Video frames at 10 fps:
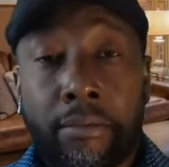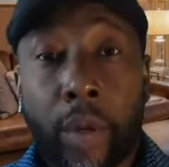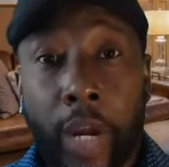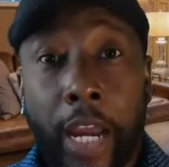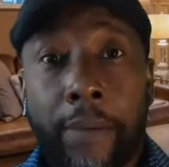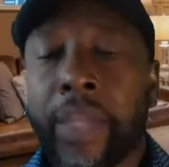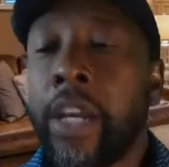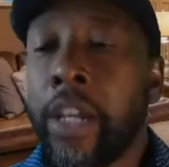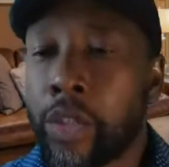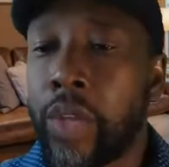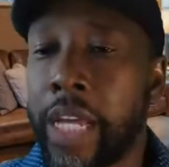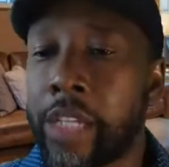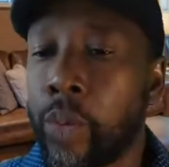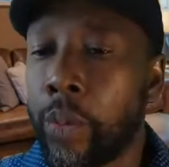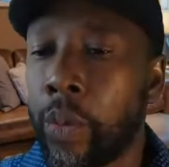Okay, so
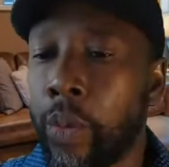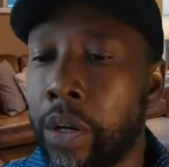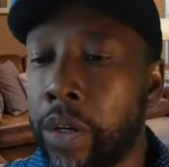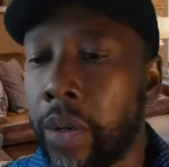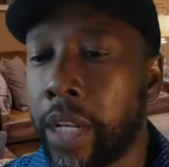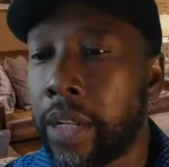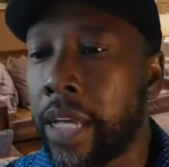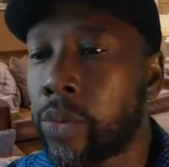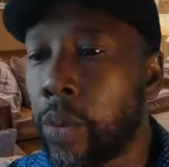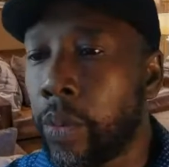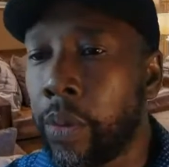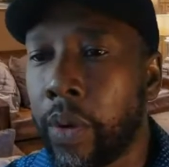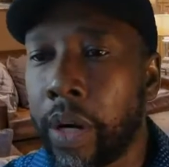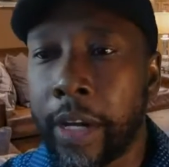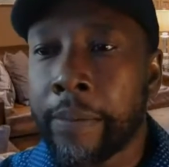that's what we want to do, and that's what we
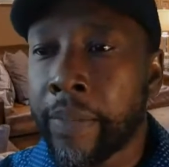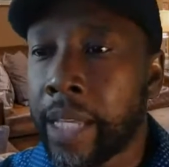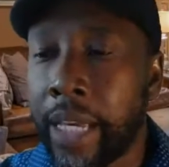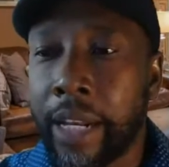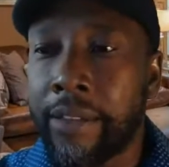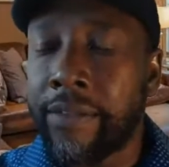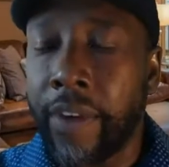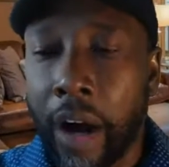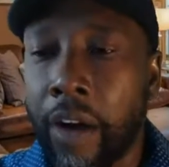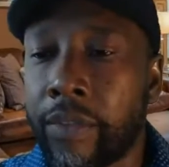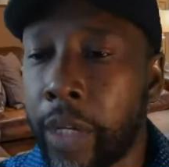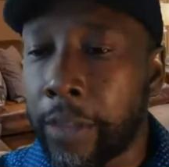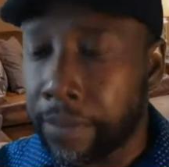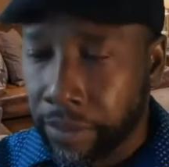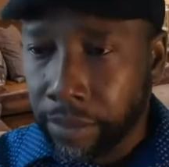want to get involved
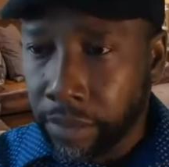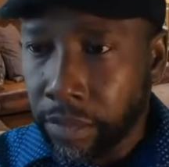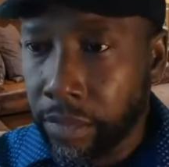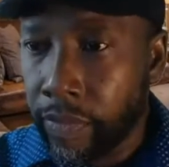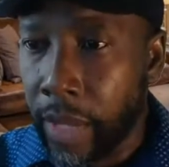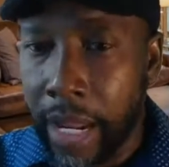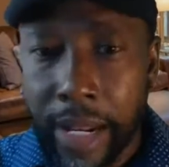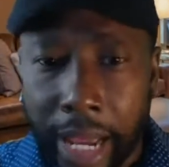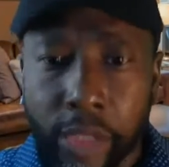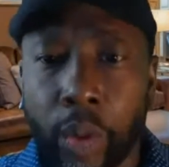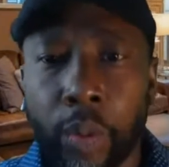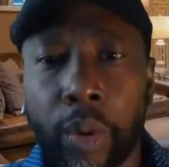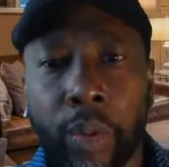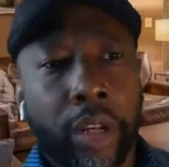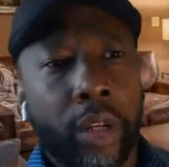with. And that's what we
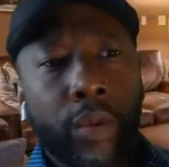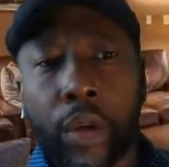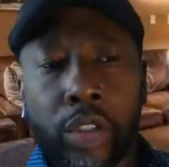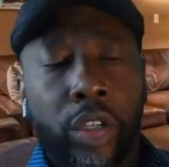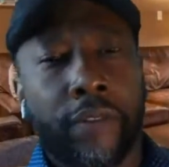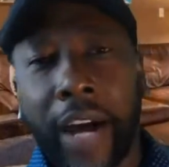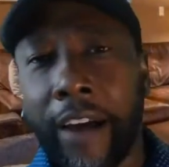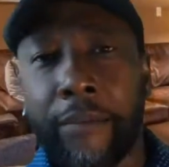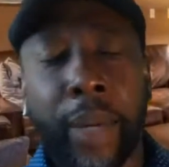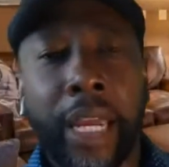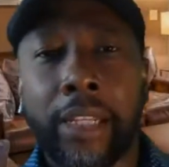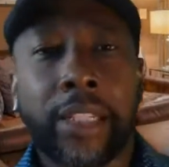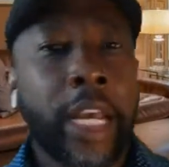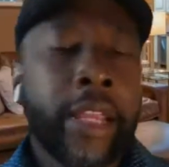want to do. Those are your 5 P's.